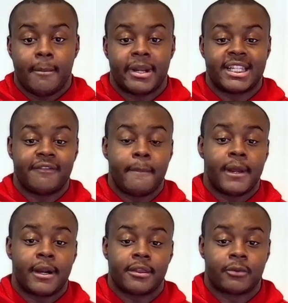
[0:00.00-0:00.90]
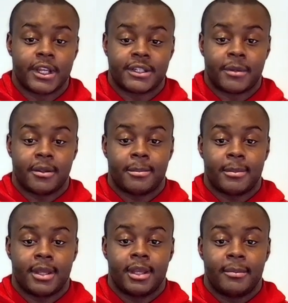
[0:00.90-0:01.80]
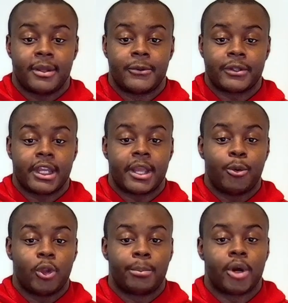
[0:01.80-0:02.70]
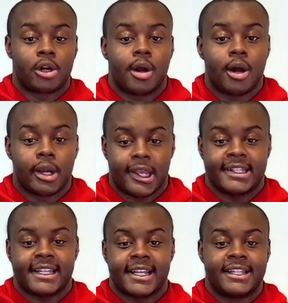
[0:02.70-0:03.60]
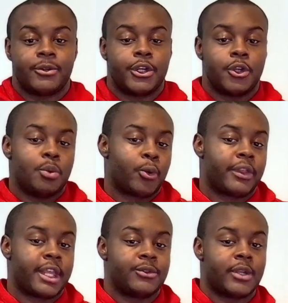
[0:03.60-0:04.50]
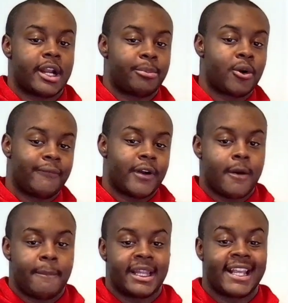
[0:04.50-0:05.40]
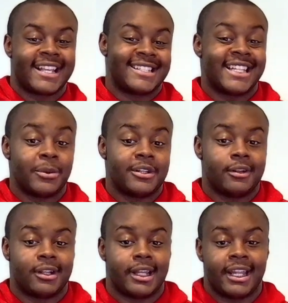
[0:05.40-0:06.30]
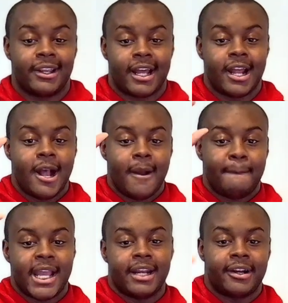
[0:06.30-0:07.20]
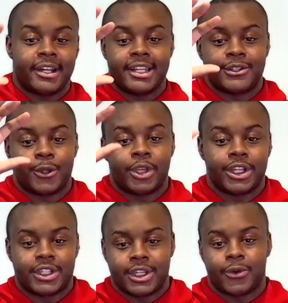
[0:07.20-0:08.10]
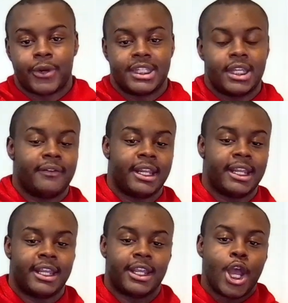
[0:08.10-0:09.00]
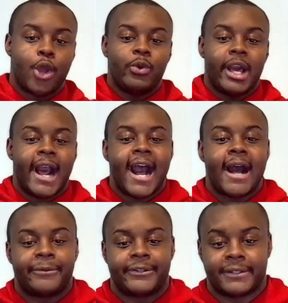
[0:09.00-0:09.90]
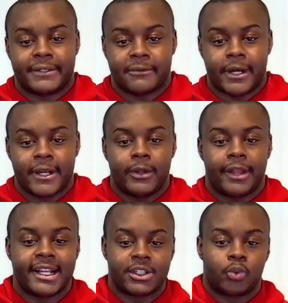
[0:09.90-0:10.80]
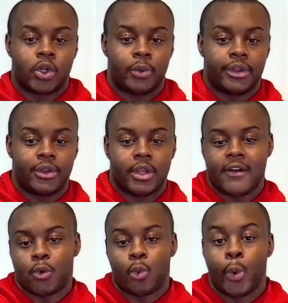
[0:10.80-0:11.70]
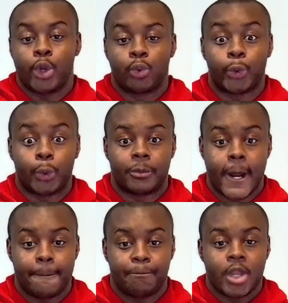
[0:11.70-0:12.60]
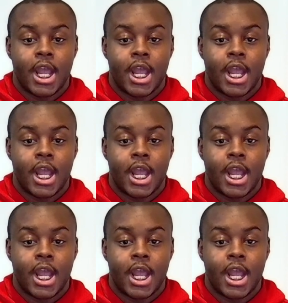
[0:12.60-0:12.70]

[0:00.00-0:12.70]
But it's even better than a resume. So it can pull a broader audience because you can do more things. You got a profile pic. They can see what you look like. They got banner so you can see your creativity. You get options, right? You got things to work with. You have more wiggle room, right?